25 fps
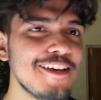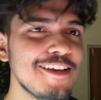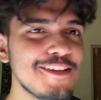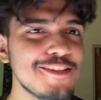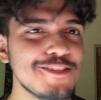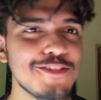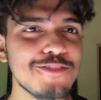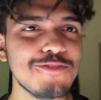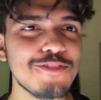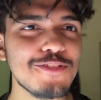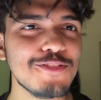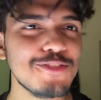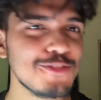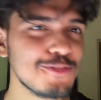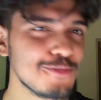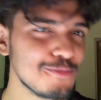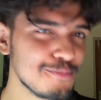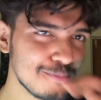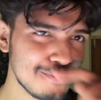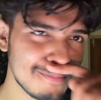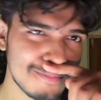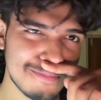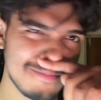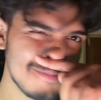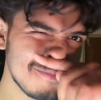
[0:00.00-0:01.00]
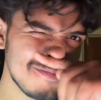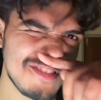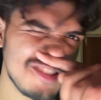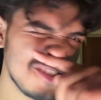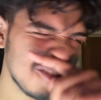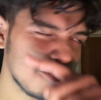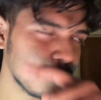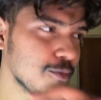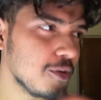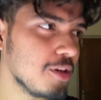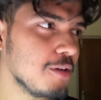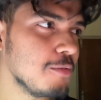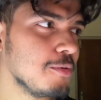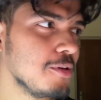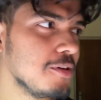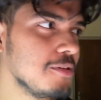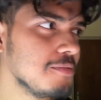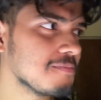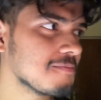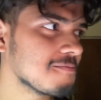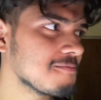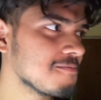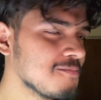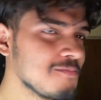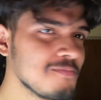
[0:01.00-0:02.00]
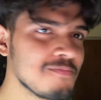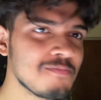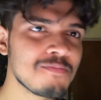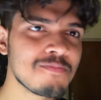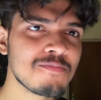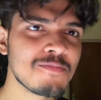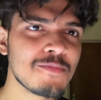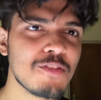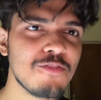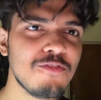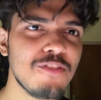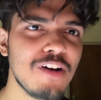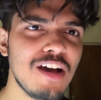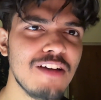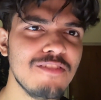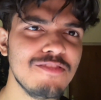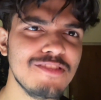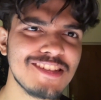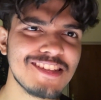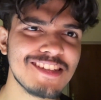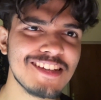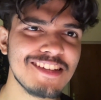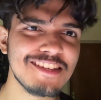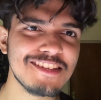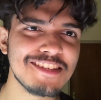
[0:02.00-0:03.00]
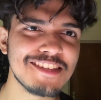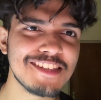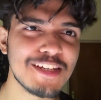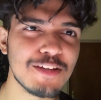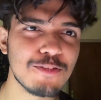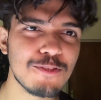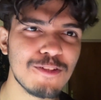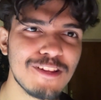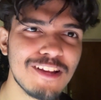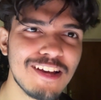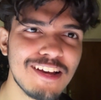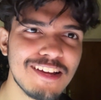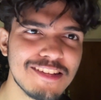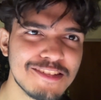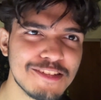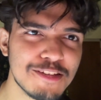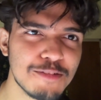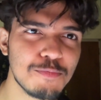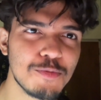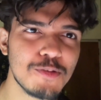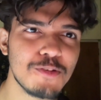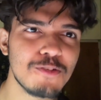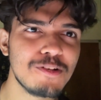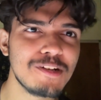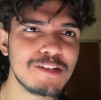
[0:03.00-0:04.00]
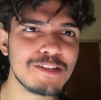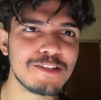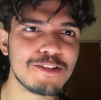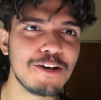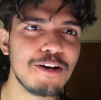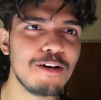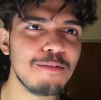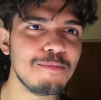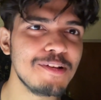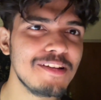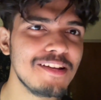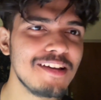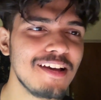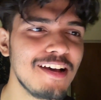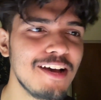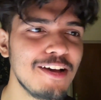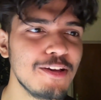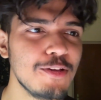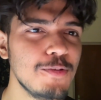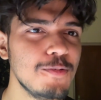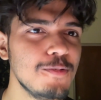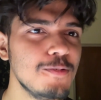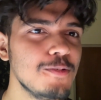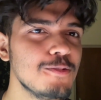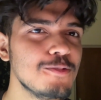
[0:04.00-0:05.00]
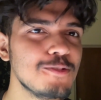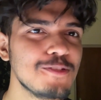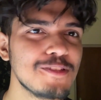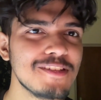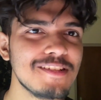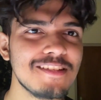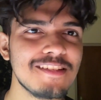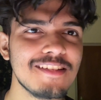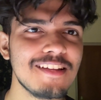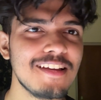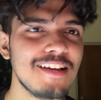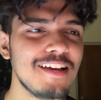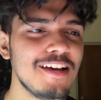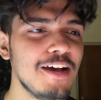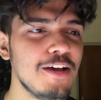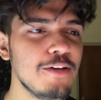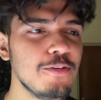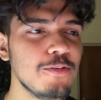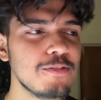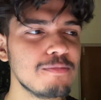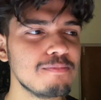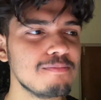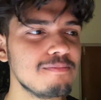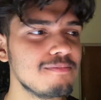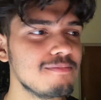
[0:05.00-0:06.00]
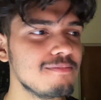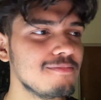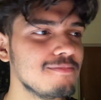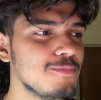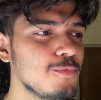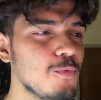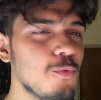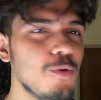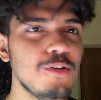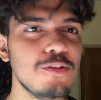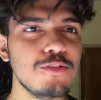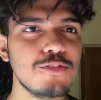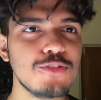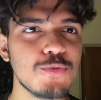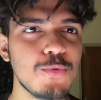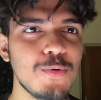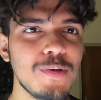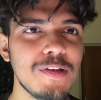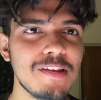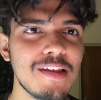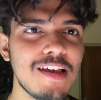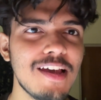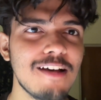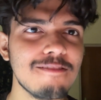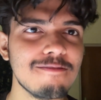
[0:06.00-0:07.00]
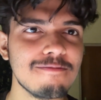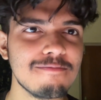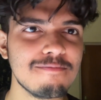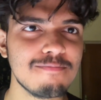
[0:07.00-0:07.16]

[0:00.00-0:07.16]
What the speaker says: So if you do, just maybe 5 years, 10 years down the line, come here and comment how you used it. What are you doing now?